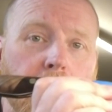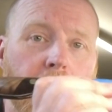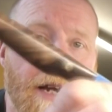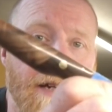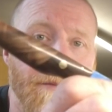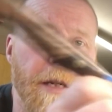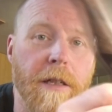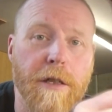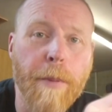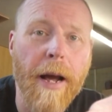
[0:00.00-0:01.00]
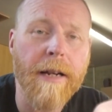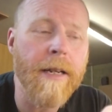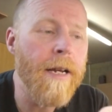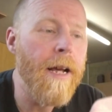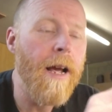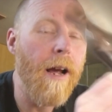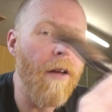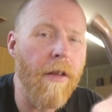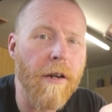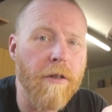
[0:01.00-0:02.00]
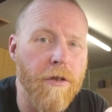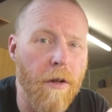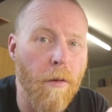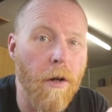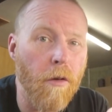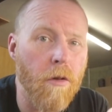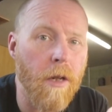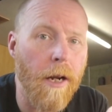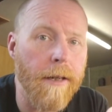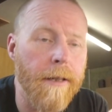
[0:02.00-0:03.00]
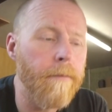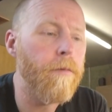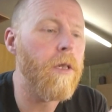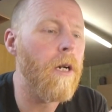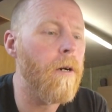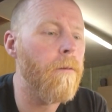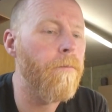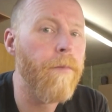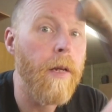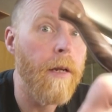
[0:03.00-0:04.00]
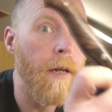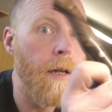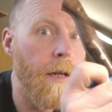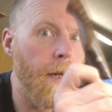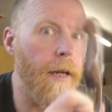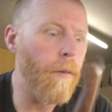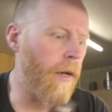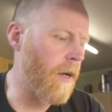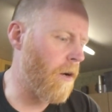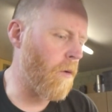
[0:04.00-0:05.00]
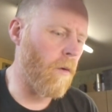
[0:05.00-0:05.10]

all nice spick and span, and then I can show you what it looks like. So here we go.